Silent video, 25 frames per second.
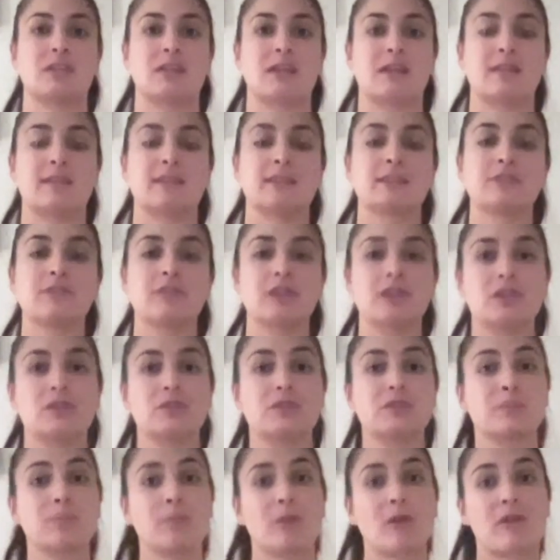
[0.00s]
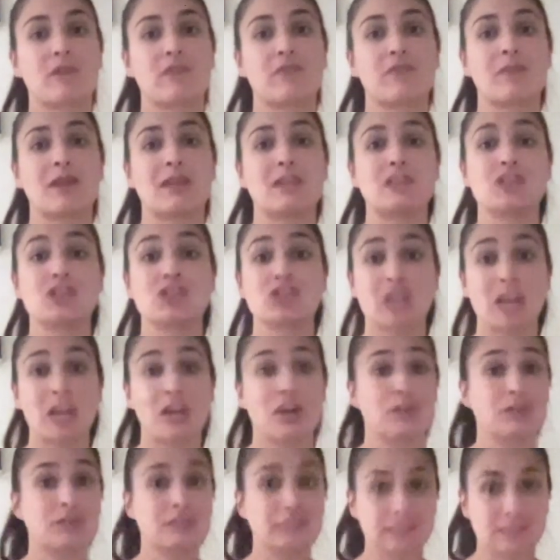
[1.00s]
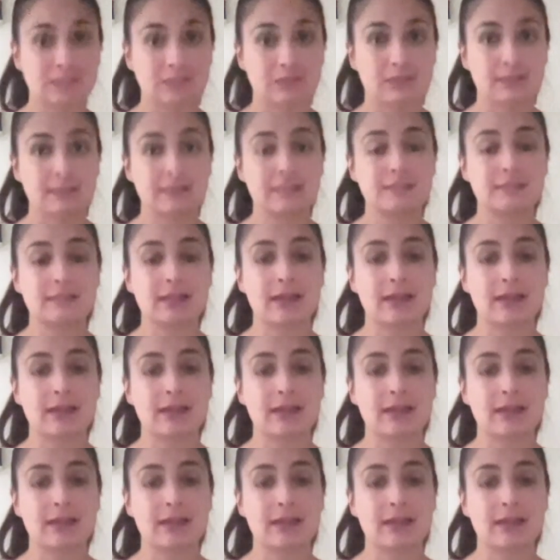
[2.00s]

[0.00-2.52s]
and this video is a part of my chair series.